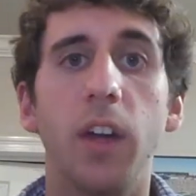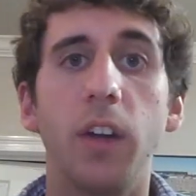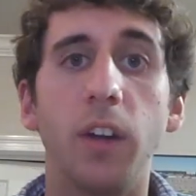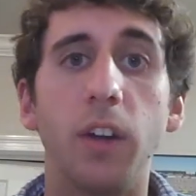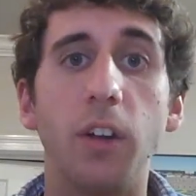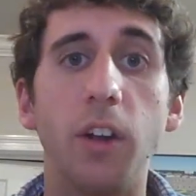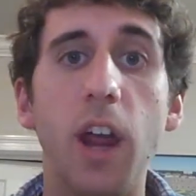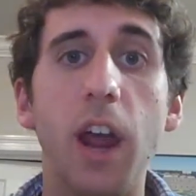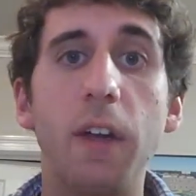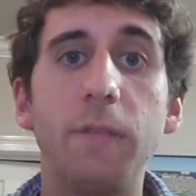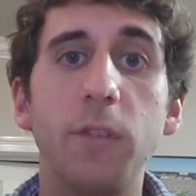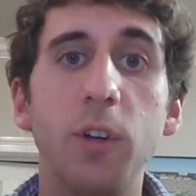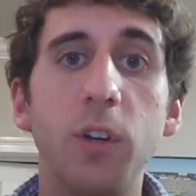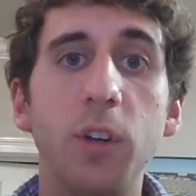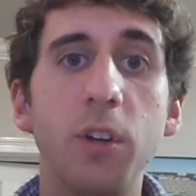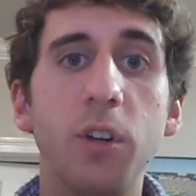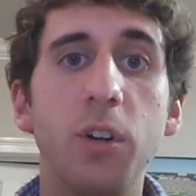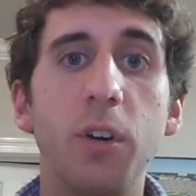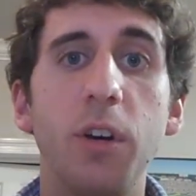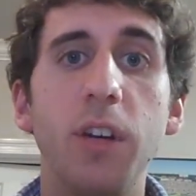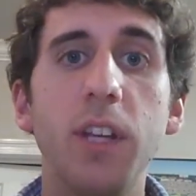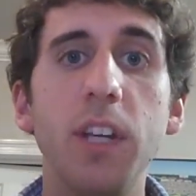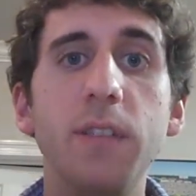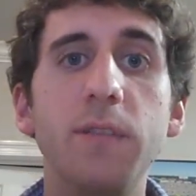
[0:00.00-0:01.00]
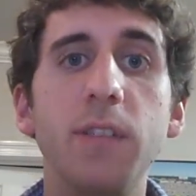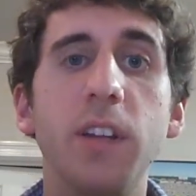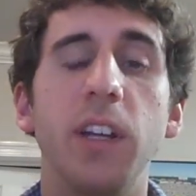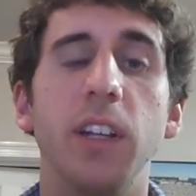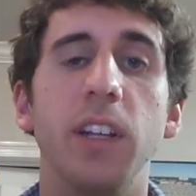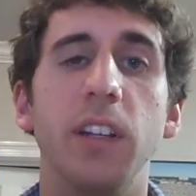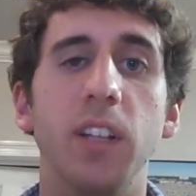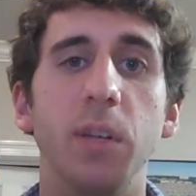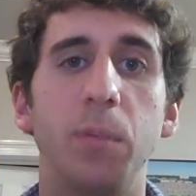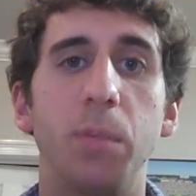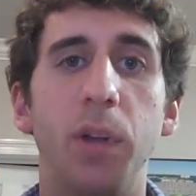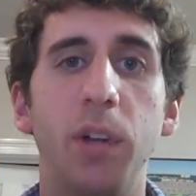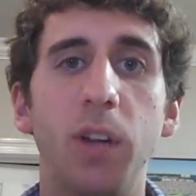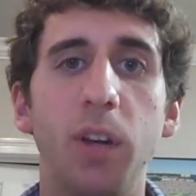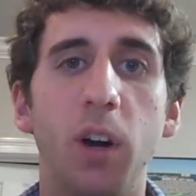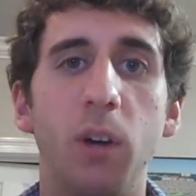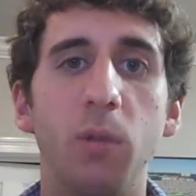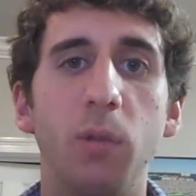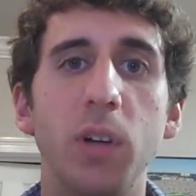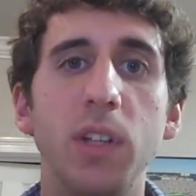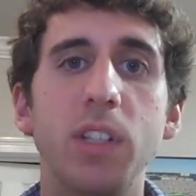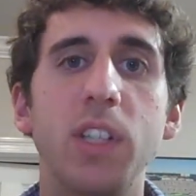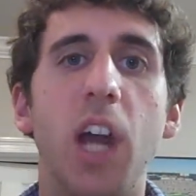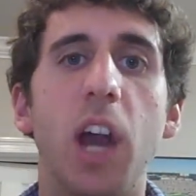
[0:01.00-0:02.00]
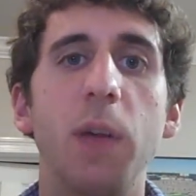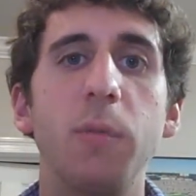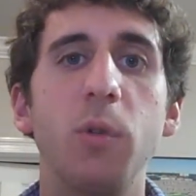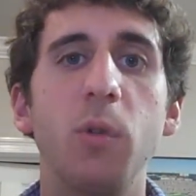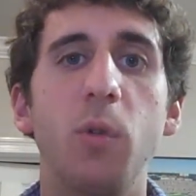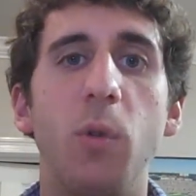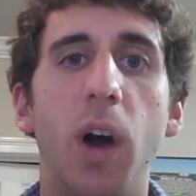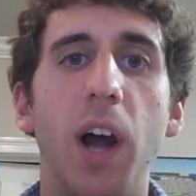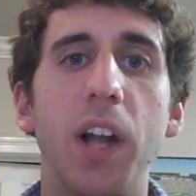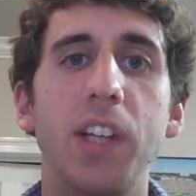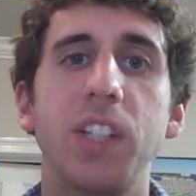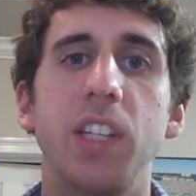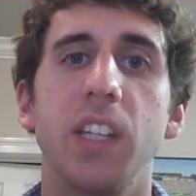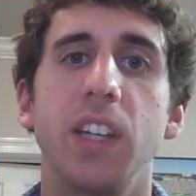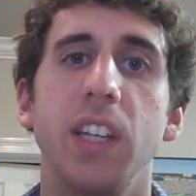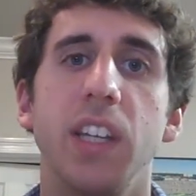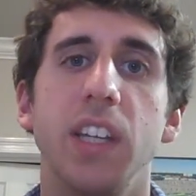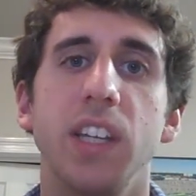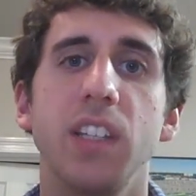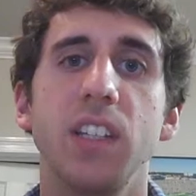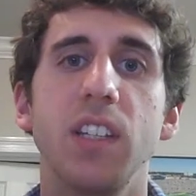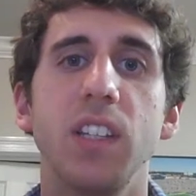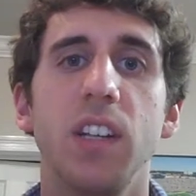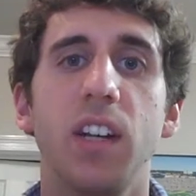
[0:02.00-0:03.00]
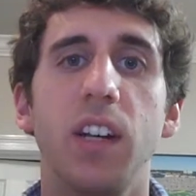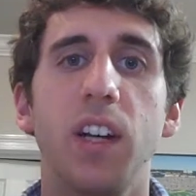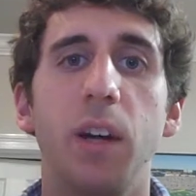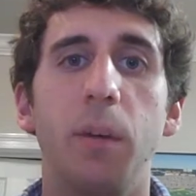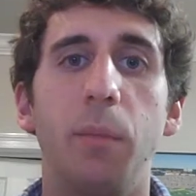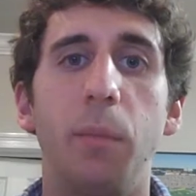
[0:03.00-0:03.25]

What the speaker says: Good afternoon or evening, depending on what time you're watching this.